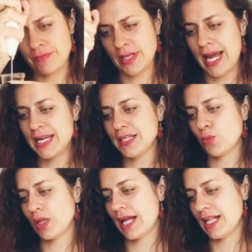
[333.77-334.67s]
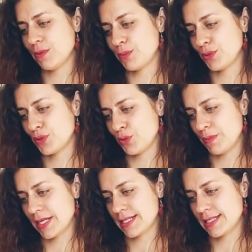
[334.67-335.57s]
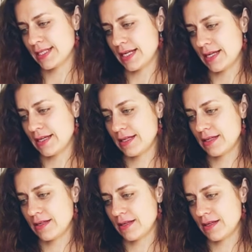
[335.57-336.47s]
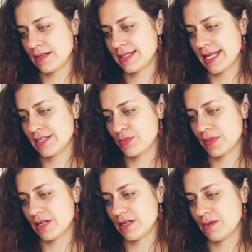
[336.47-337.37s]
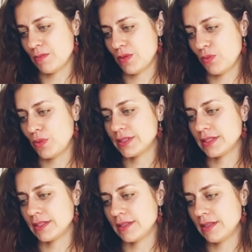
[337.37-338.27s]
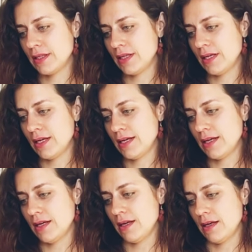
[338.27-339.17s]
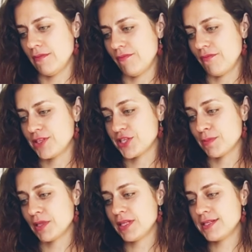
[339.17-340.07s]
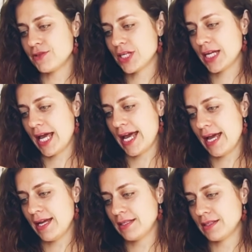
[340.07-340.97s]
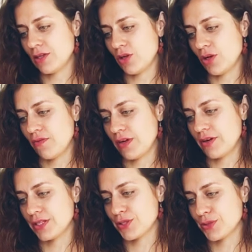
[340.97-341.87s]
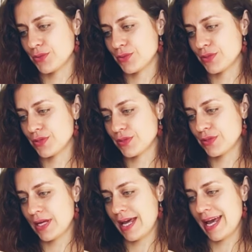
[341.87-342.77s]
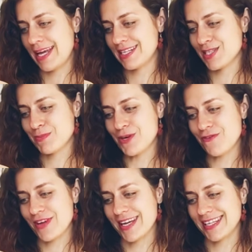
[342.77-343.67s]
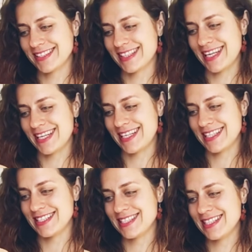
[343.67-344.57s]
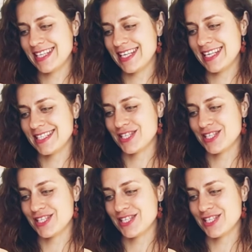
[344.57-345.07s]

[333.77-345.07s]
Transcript: And it will help you to mix xanthum gum with the vegetable glycerin and aloe vera juice. And it's perfect. And I see it's a